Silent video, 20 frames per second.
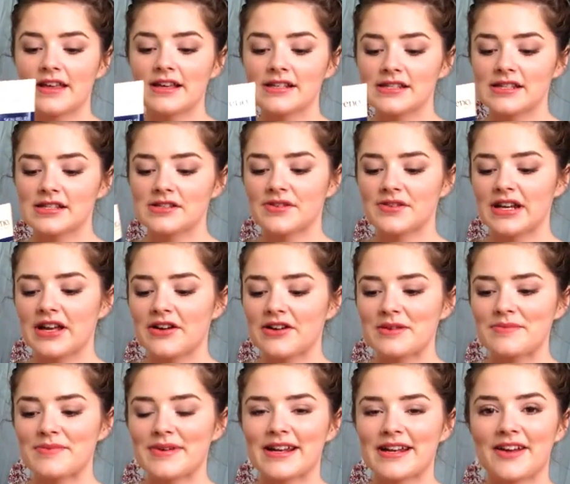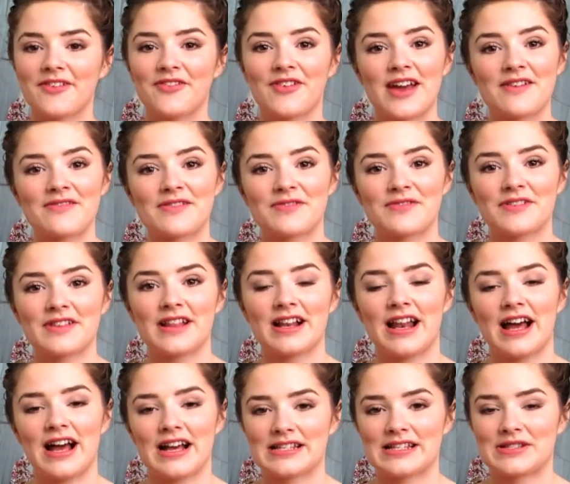this has really only been a favourite for the
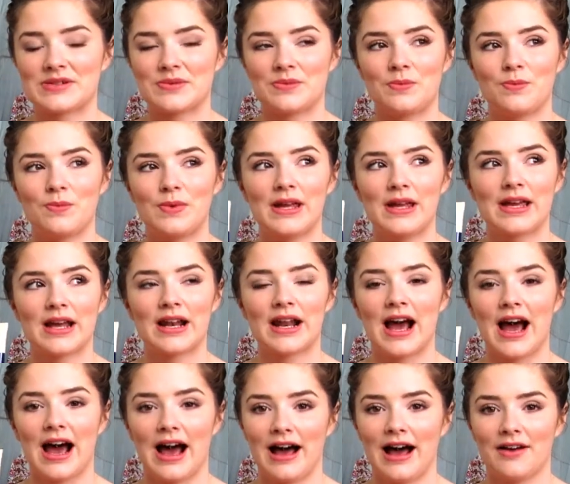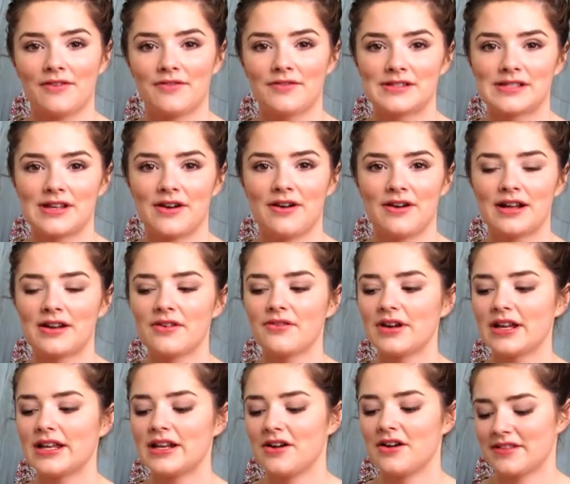last week and a half, so I don't
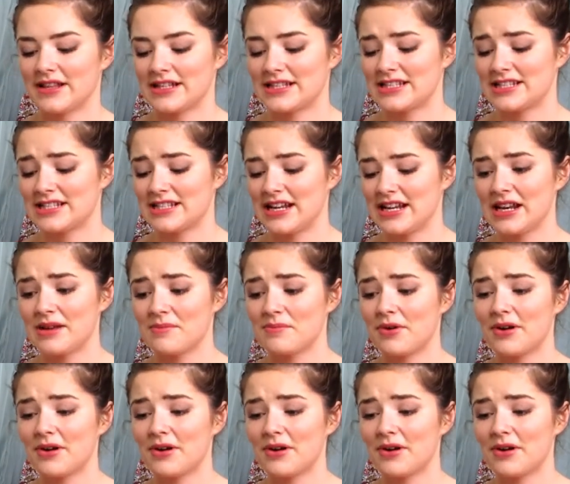really know if it's cheating,